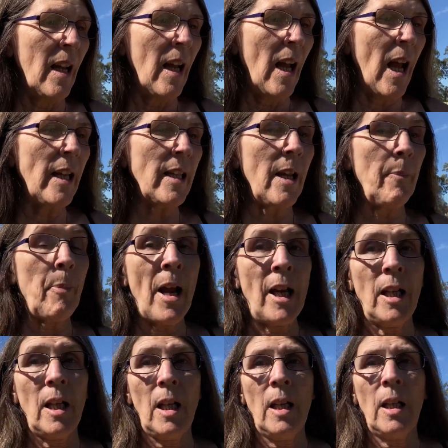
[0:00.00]
And they're
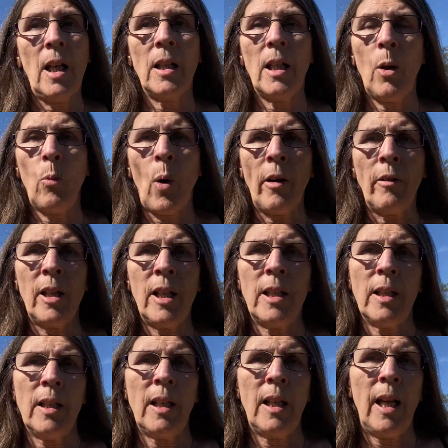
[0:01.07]
panicking and they're worried
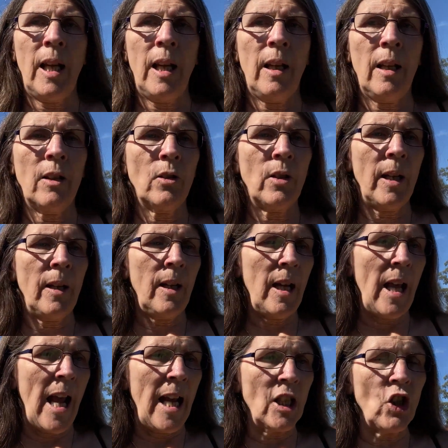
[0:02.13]
and
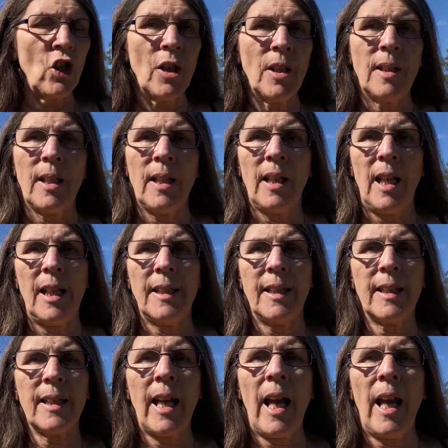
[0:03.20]
they're anxious and they're
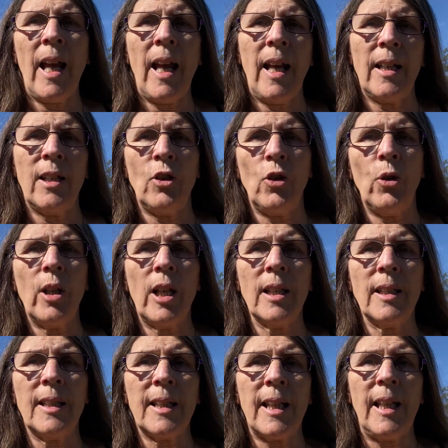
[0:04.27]
scared, and you
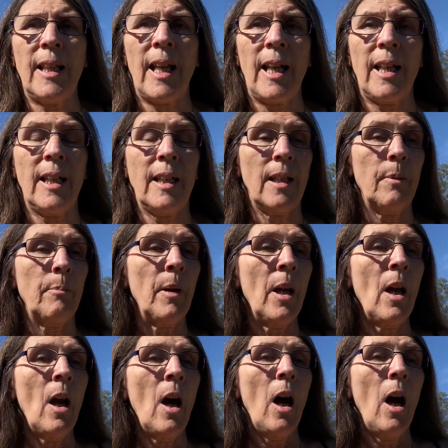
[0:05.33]
can see that in them.
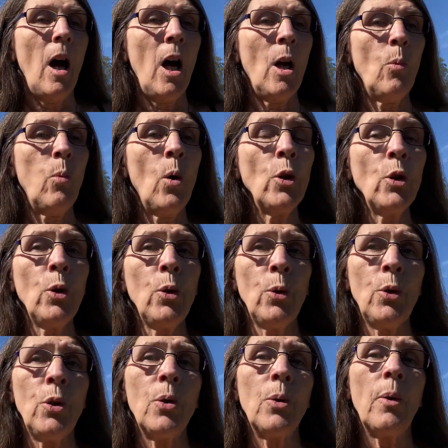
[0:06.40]
I want
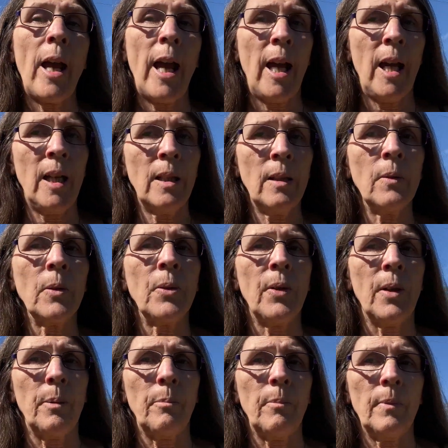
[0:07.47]
you to handle
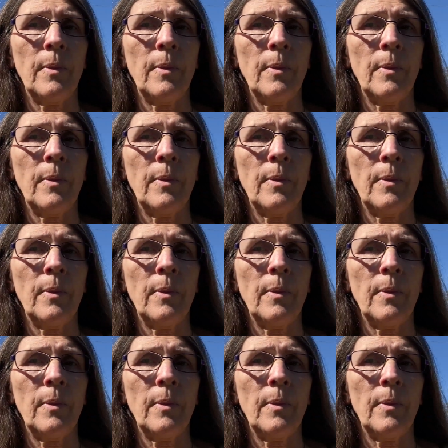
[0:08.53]
them